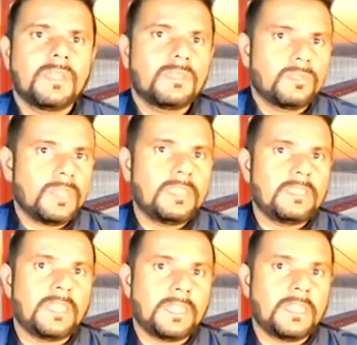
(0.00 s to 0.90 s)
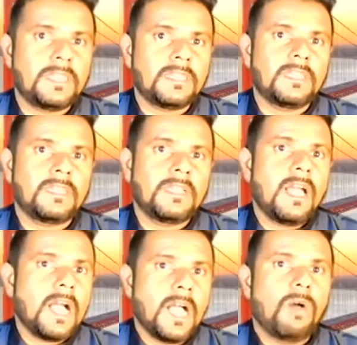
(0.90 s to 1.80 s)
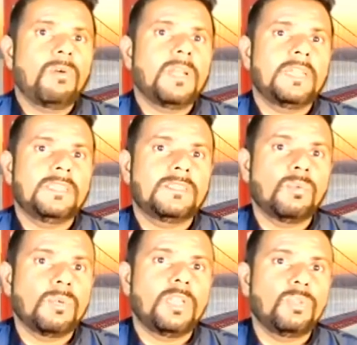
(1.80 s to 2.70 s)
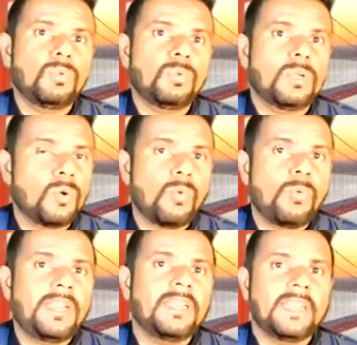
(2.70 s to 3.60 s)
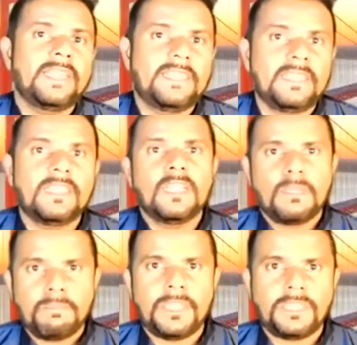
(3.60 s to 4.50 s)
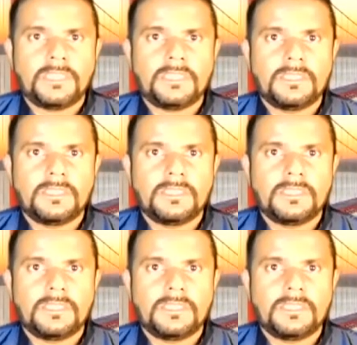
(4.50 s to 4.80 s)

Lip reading: So that is actually how it's looked into a COVID-19 patient.